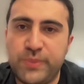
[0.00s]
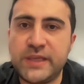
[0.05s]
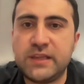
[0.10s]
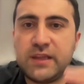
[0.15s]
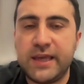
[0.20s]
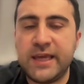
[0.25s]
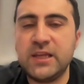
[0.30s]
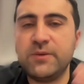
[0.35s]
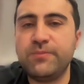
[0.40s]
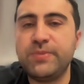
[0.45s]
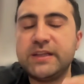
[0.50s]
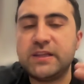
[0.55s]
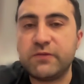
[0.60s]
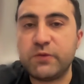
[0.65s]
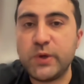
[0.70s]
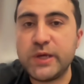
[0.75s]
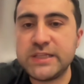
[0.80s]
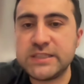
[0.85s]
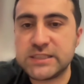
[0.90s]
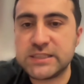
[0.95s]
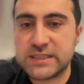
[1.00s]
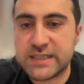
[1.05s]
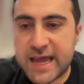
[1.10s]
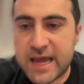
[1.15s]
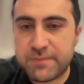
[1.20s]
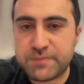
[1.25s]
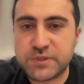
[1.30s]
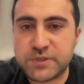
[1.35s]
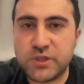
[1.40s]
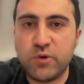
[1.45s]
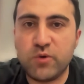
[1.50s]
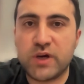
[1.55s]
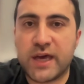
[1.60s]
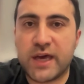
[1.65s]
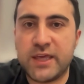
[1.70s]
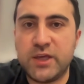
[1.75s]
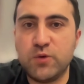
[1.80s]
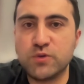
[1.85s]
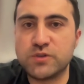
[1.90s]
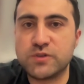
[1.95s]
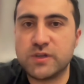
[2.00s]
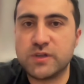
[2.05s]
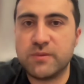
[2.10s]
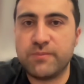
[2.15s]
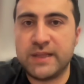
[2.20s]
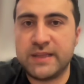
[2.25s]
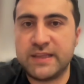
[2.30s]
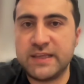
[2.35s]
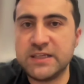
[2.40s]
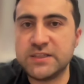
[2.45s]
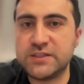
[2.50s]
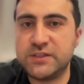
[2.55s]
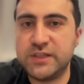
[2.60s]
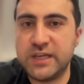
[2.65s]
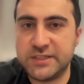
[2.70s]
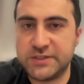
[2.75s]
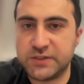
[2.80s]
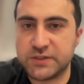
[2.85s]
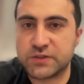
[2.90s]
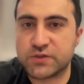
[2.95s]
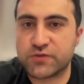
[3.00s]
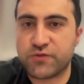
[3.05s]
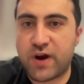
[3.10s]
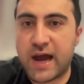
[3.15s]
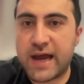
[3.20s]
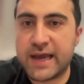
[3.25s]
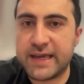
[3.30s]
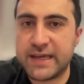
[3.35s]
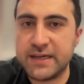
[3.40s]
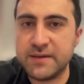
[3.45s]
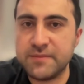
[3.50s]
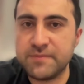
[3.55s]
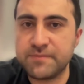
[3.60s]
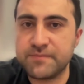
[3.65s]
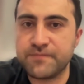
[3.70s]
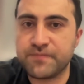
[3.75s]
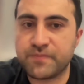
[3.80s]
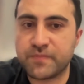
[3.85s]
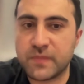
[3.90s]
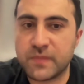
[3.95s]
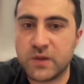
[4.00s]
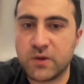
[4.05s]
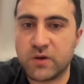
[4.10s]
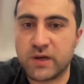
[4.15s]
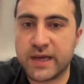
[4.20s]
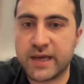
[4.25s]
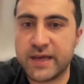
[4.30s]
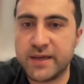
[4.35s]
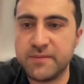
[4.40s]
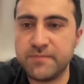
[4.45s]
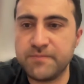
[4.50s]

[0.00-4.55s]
In between steps, you can use Matisse Digital Try-In, okay?